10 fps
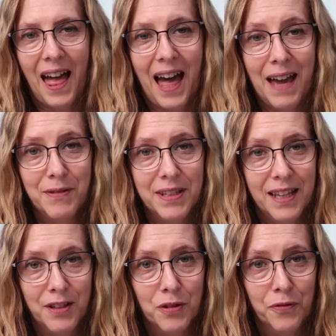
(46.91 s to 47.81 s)
I was
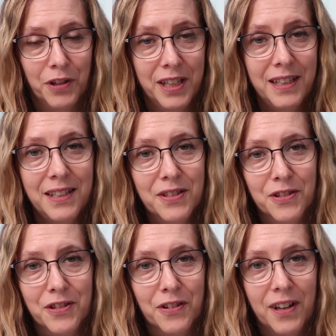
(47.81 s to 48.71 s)
scheduled for kidney
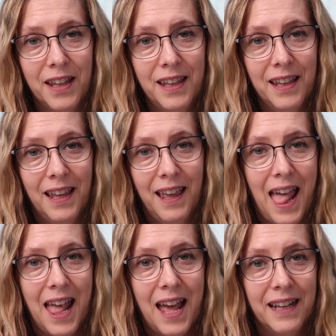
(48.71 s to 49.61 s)
surgery,
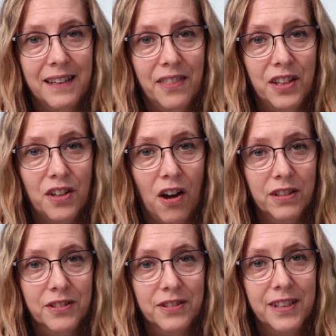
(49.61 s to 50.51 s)
and the
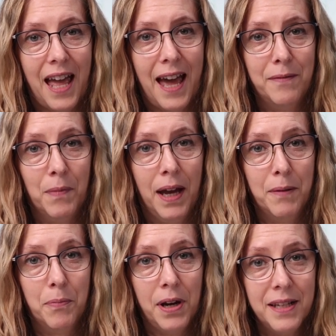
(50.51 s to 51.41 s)
doctors had my
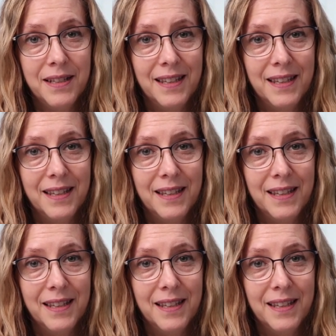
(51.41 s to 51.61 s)
brain